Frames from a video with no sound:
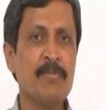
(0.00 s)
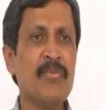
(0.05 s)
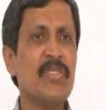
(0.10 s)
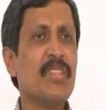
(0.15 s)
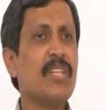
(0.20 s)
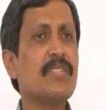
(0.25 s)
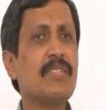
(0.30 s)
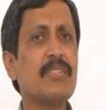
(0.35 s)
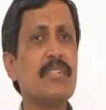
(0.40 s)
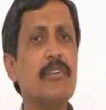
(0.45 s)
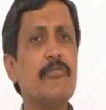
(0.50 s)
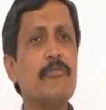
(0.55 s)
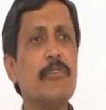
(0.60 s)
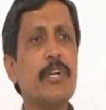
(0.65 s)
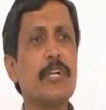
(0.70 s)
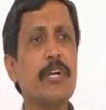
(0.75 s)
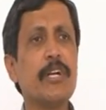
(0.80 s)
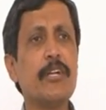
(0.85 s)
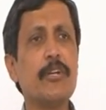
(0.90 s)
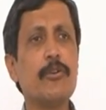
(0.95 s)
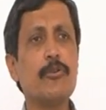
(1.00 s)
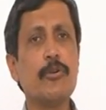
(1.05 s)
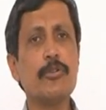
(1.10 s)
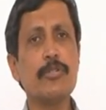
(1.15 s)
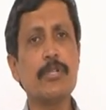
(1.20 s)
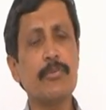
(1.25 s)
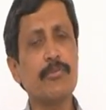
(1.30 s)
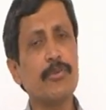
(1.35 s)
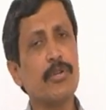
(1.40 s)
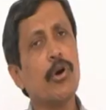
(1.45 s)
This Sen VAT credit
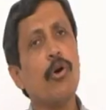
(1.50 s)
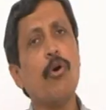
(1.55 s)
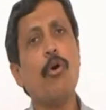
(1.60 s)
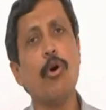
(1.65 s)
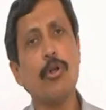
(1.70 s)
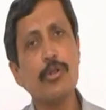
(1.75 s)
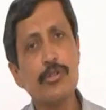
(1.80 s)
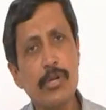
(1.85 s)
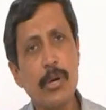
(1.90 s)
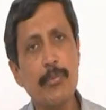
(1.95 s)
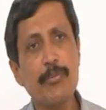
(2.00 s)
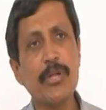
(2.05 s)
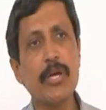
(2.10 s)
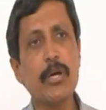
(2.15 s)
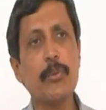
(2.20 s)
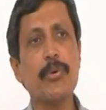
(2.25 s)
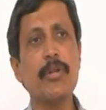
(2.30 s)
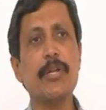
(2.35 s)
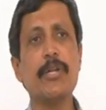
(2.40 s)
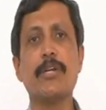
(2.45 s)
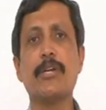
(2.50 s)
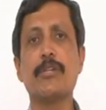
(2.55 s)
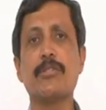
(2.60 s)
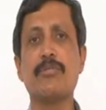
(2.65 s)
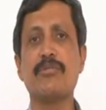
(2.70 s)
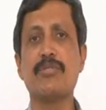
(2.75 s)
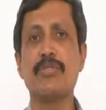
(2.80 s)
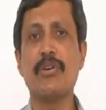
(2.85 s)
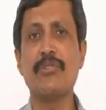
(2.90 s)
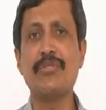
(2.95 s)
concept also applicable in case
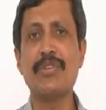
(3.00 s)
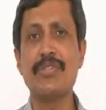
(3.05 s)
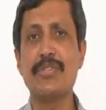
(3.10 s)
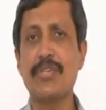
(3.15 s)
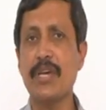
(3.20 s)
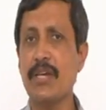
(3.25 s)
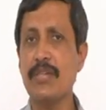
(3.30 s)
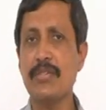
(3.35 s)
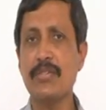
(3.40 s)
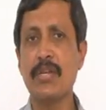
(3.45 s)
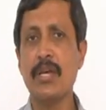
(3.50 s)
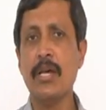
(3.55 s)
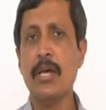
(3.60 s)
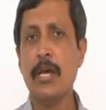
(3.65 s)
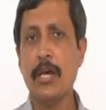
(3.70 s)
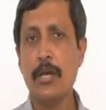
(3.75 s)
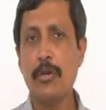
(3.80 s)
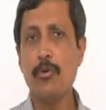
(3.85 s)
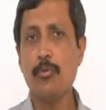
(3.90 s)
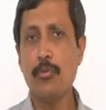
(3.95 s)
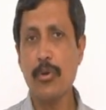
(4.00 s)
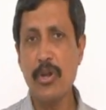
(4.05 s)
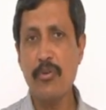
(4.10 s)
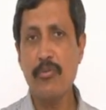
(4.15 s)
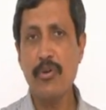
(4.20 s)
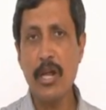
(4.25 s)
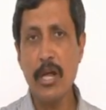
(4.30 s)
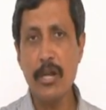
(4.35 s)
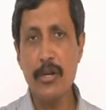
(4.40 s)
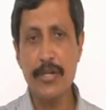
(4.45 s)
of service tax.
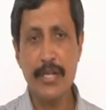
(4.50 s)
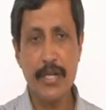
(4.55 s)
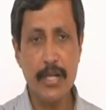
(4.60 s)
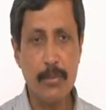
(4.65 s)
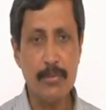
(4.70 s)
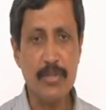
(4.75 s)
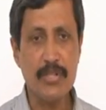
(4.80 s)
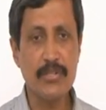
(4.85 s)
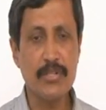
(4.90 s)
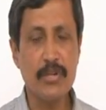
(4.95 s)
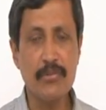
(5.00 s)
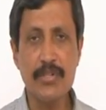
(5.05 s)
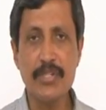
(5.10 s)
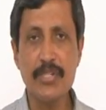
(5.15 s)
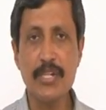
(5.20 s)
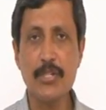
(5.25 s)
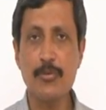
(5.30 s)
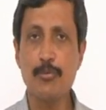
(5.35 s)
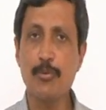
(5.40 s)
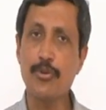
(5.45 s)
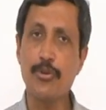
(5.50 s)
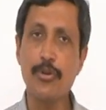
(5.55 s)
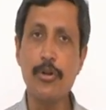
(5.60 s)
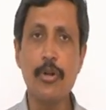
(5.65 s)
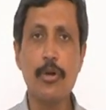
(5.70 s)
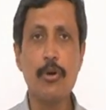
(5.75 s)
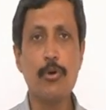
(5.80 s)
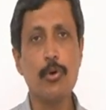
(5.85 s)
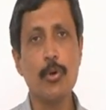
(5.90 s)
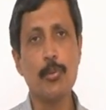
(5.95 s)
Whenever I will take up the service tax portion,
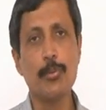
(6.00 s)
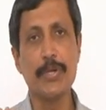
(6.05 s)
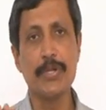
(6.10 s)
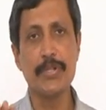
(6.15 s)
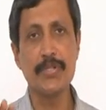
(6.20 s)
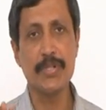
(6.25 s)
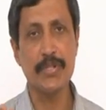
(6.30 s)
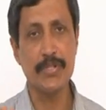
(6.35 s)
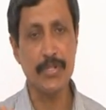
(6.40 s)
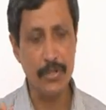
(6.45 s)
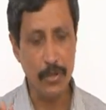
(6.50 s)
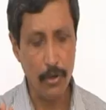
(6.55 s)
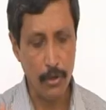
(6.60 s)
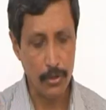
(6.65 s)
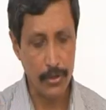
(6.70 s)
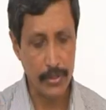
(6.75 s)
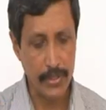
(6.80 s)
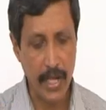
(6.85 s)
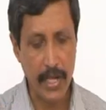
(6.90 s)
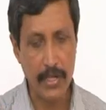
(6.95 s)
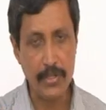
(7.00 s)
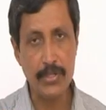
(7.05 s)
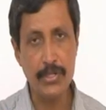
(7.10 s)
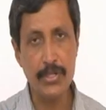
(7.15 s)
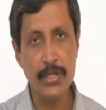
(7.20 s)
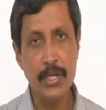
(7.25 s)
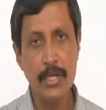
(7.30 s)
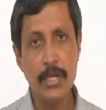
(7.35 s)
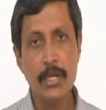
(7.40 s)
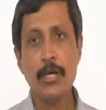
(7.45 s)
we will be discussing on that.
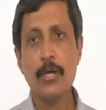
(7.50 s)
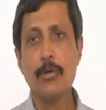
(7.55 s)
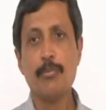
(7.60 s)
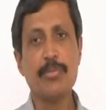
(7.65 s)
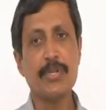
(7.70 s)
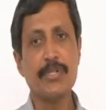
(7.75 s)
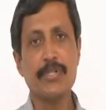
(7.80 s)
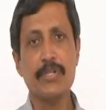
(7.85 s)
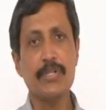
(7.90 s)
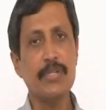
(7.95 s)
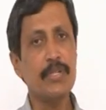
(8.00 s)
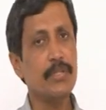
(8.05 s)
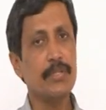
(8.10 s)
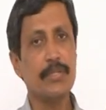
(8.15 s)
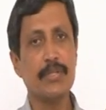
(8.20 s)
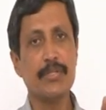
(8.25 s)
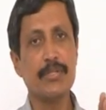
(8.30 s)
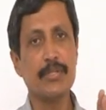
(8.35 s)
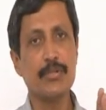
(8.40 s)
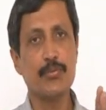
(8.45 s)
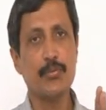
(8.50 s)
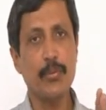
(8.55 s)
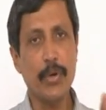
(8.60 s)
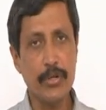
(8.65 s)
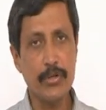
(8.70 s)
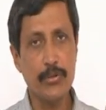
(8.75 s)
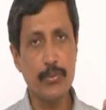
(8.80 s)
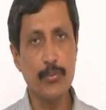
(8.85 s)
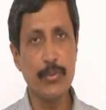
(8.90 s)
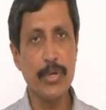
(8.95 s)
Precisely, this is
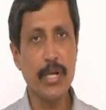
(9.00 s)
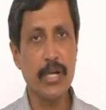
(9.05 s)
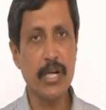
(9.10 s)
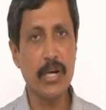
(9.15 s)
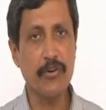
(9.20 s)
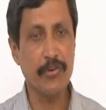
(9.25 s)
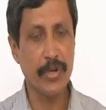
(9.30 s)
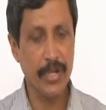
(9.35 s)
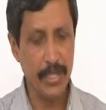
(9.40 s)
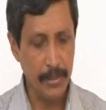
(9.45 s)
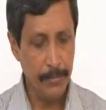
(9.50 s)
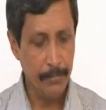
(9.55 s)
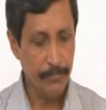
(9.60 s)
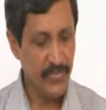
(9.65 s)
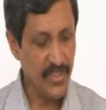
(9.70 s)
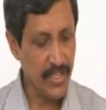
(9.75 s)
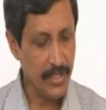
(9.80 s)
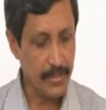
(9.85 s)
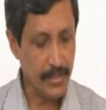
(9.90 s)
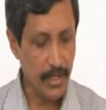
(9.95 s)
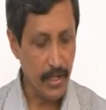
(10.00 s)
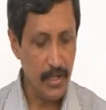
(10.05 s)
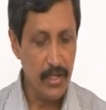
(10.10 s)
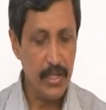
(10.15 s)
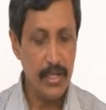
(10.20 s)
what we are covering in the